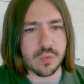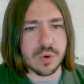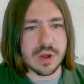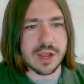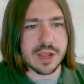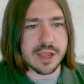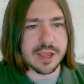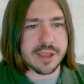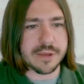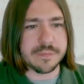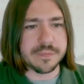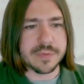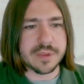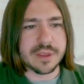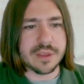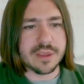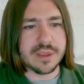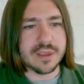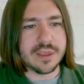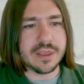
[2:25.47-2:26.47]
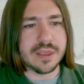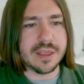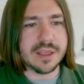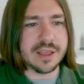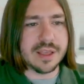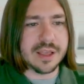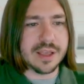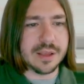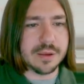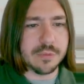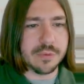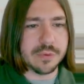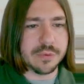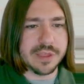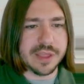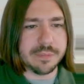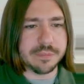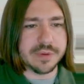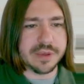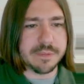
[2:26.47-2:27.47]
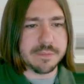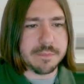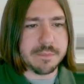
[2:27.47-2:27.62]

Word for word: y, uh, what would that be?